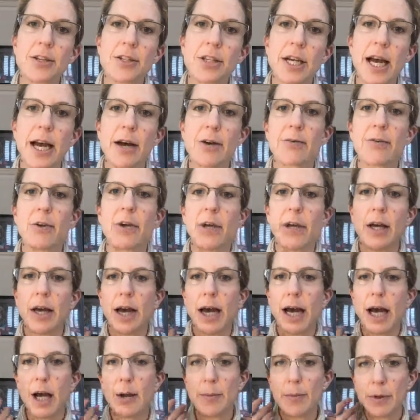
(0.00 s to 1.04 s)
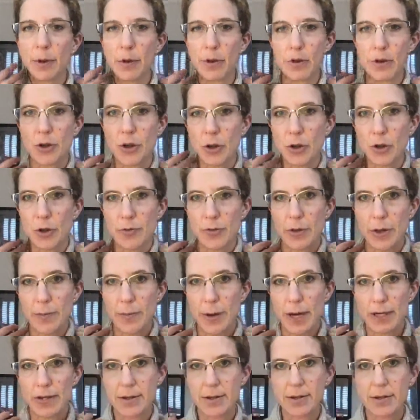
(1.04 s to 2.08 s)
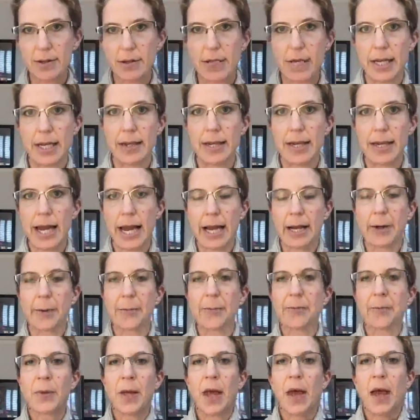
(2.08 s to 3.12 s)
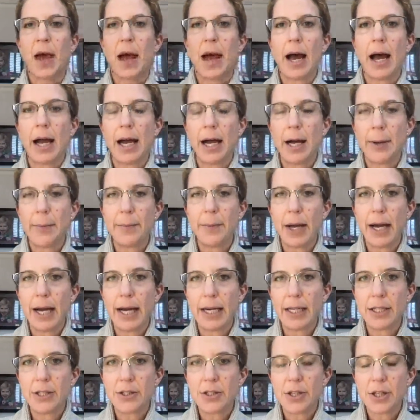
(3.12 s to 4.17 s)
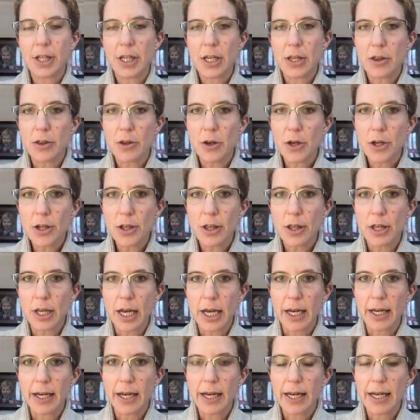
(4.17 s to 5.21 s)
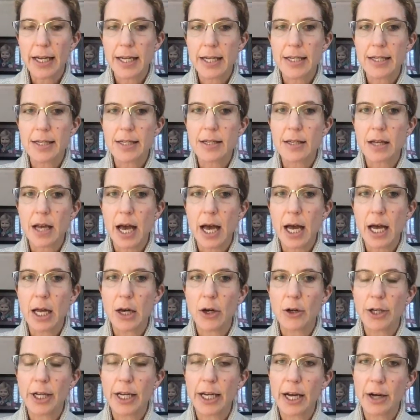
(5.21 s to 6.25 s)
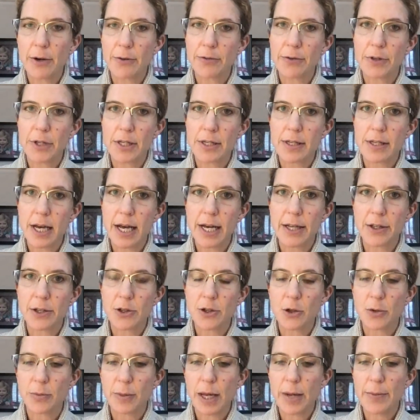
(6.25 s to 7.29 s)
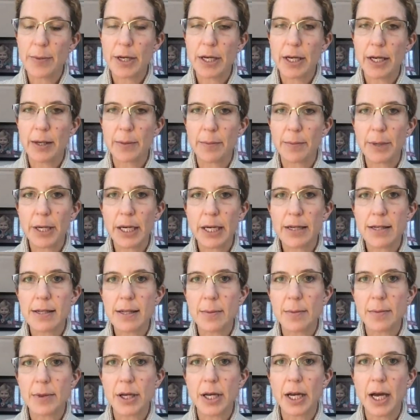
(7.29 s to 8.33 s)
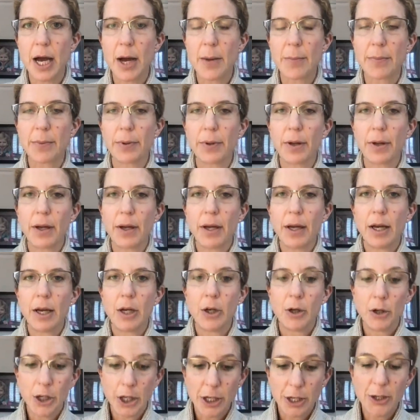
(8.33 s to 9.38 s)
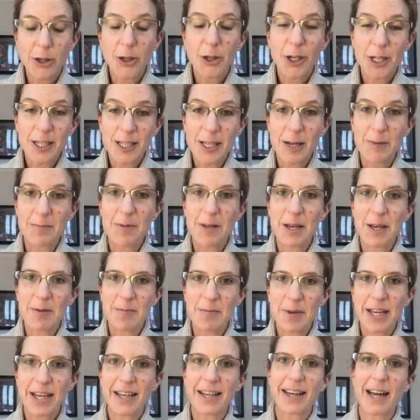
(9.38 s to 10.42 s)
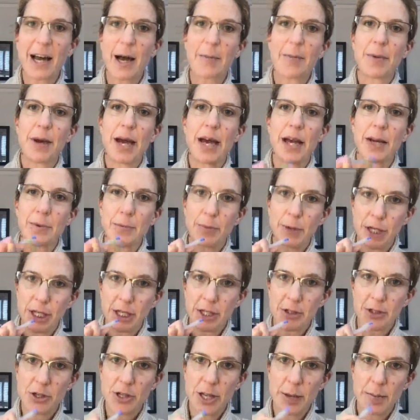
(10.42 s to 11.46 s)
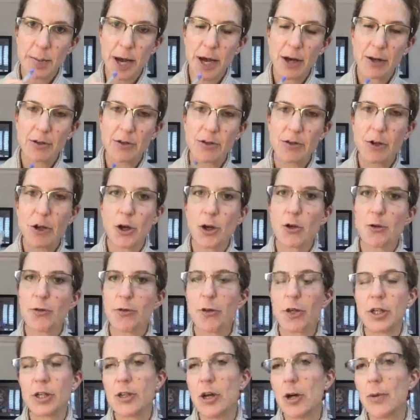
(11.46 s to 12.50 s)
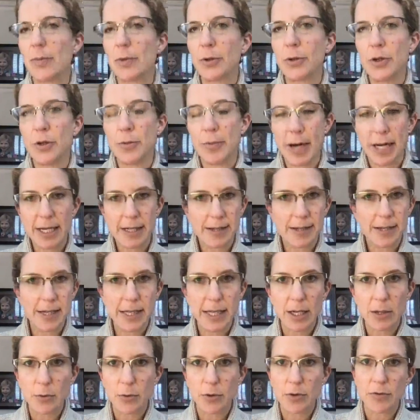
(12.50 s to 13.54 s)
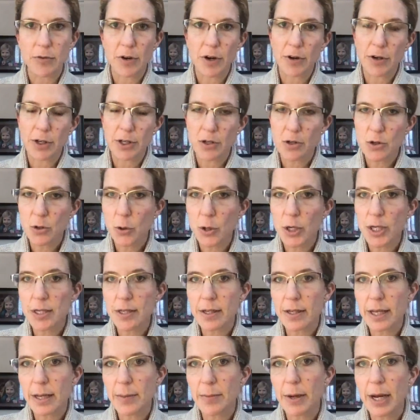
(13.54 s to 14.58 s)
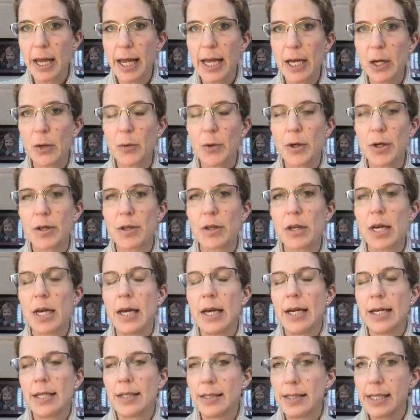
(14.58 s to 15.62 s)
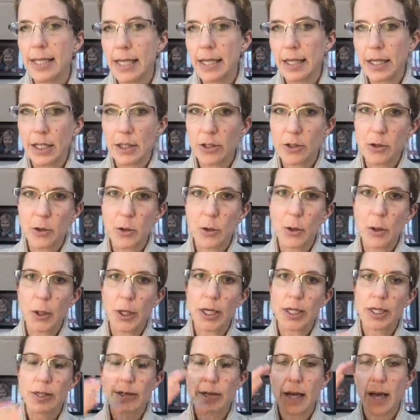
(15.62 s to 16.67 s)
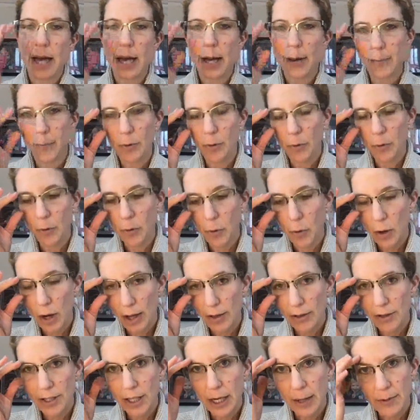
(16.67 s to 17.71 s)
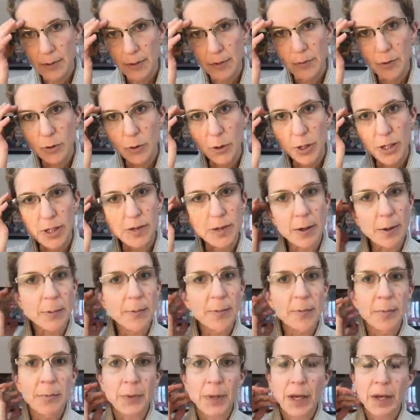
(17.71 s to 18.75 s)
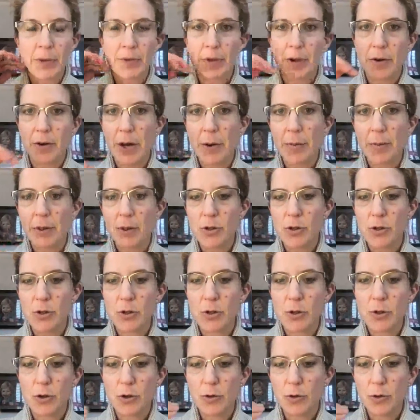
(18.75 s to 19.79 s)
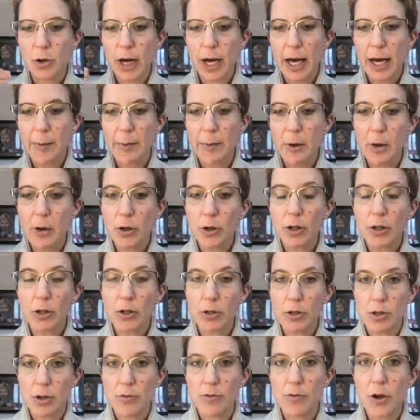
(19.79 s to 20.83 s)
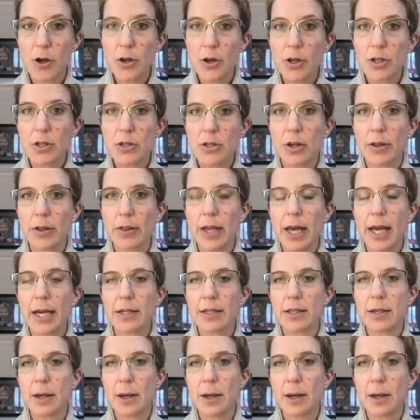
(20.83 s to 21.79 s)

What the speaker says: to have control of their muscles in the neck. And the third thing is looking out for the sign that your baby can pick something up, look at something, pick it up and bring it to their mouth. So for example, you might see that with various toys that they're playing with, teething toys, or other types of toys. If they're able to look, so focus on that,